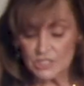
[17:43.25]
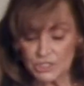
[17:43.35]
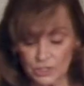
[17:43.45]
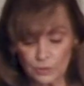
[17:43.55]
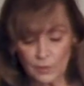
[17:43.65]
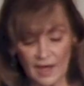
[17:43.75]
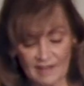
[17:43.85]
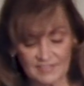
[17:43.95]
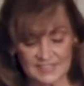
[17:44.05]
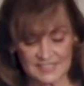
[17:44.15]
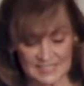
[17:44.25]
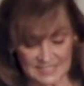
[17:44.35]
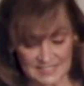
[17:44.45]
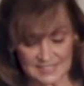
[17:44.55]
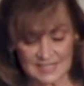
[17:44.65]
Two of the
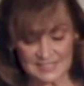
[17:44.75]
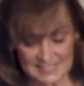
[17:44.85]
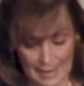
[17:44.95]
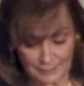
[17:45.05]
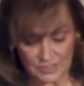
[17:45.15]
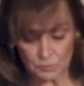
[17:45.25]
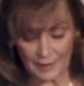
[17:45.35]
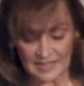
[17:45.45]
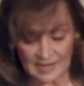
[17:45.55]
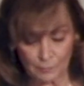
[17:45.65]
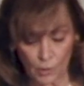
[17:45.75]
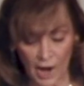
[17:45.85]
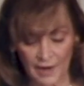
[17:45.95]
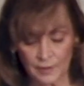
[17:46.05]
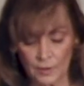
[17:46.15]
cities established by
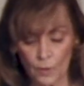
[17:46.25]
Nimrod